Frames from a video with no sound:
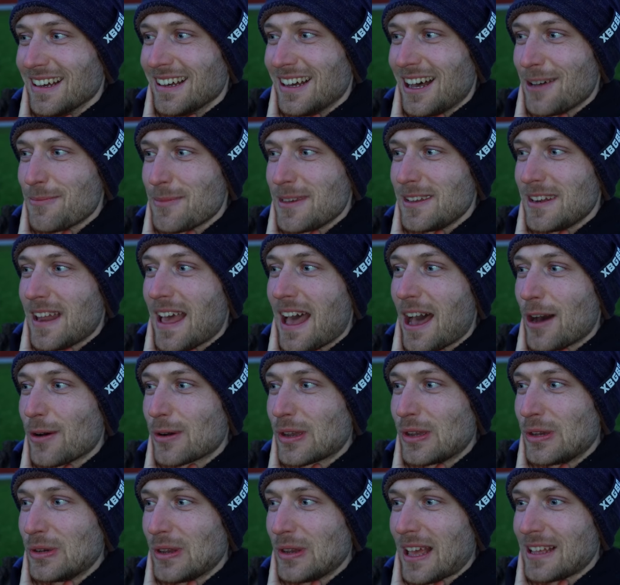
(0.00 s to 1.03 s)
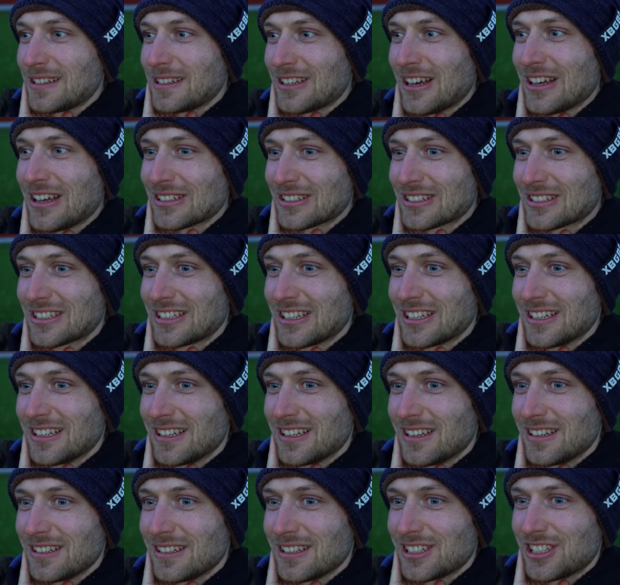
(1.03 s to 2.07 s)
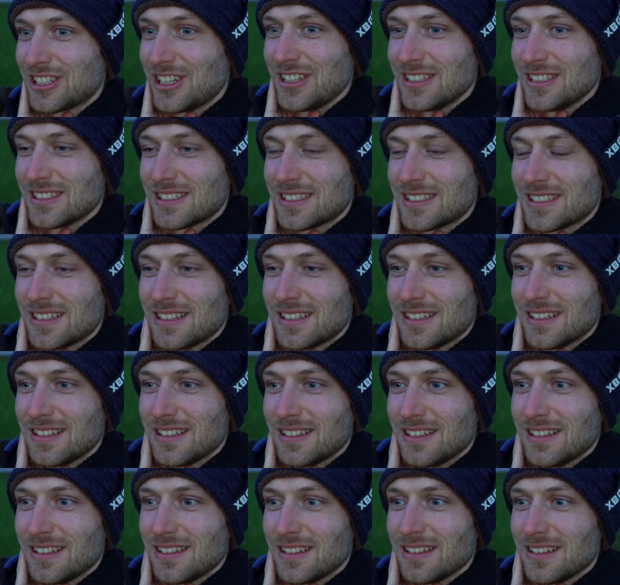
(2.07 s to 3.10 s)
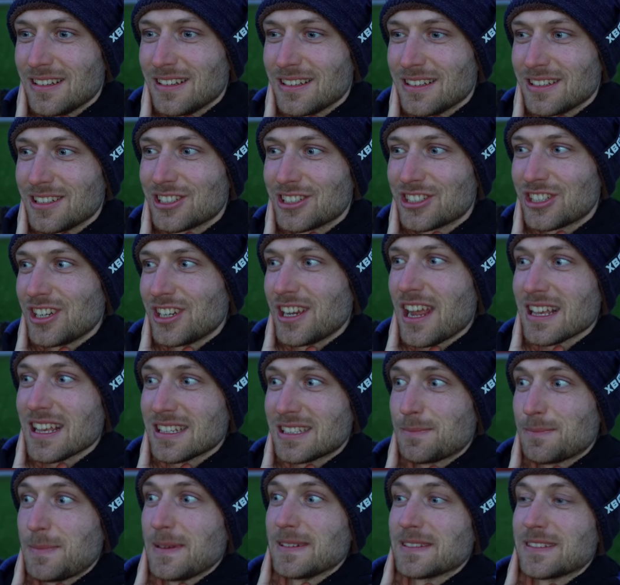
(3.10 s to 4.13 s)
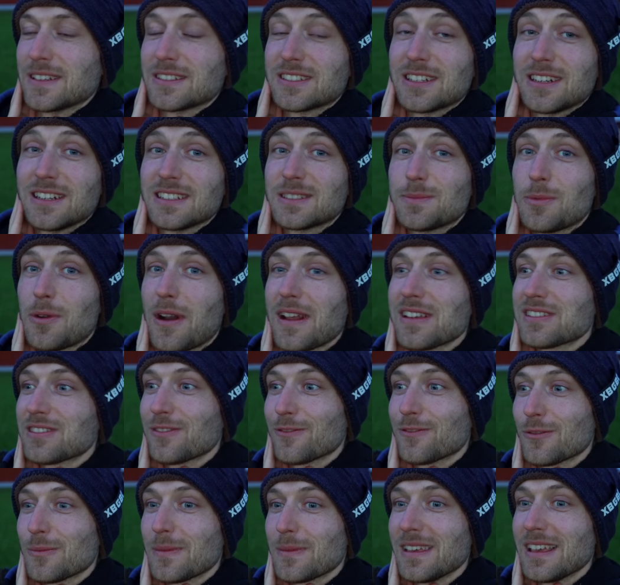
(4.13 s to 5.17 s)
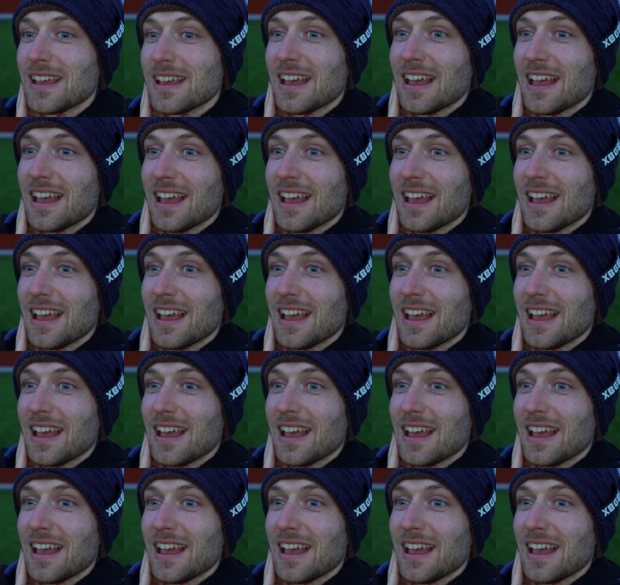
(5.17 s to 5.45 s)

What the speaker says: I mean, how could I not? She has been such an inspiration for me.